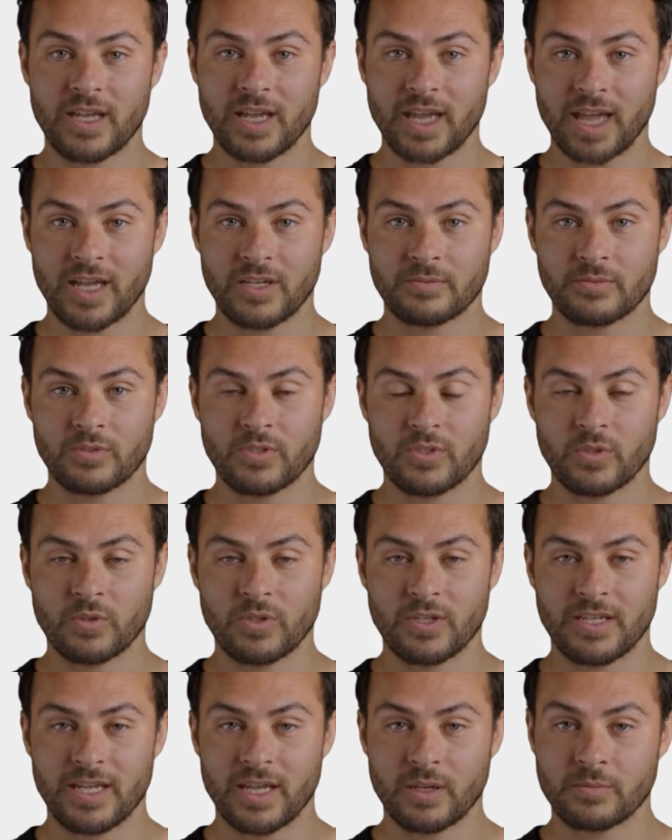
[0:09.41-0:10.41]
after
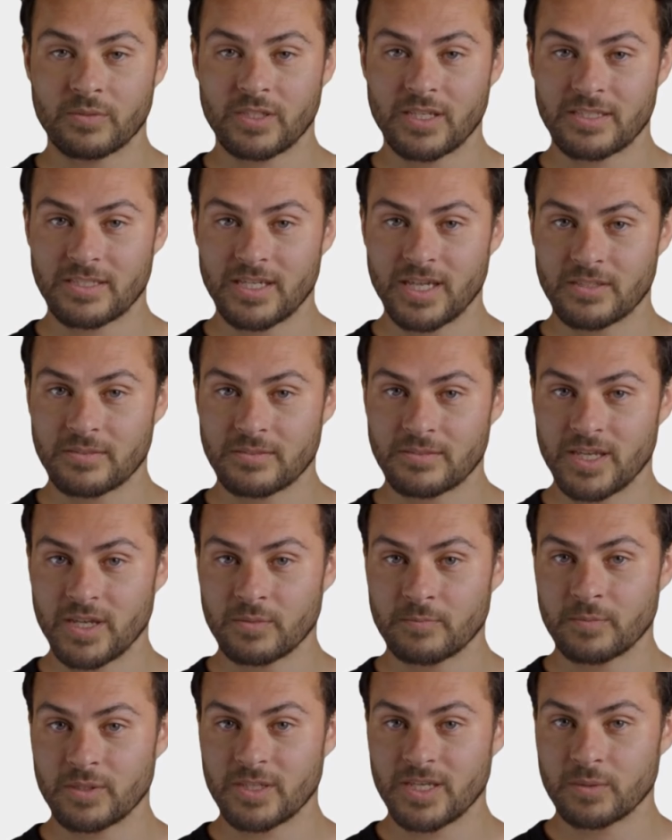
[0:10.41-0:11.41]
your account details
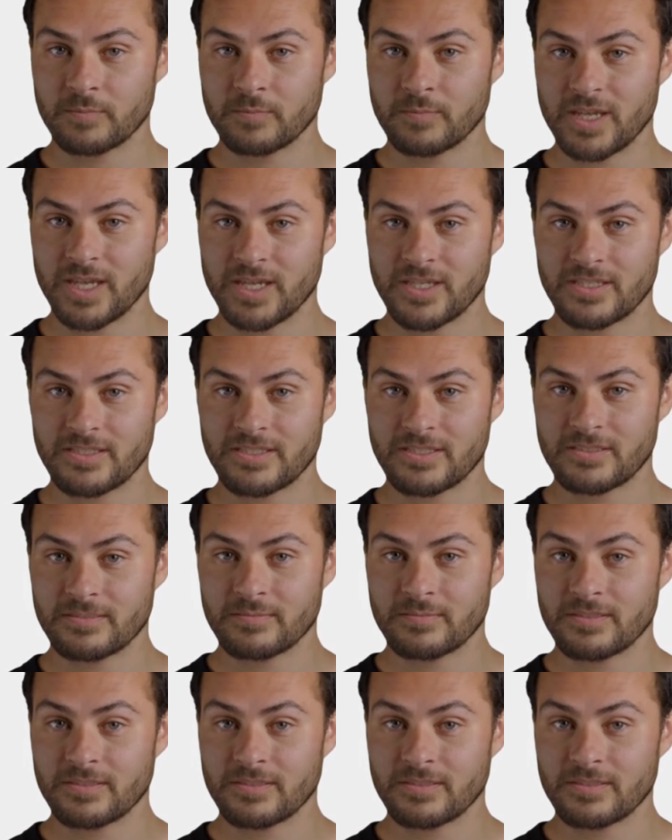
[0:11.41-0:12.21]
have been updated.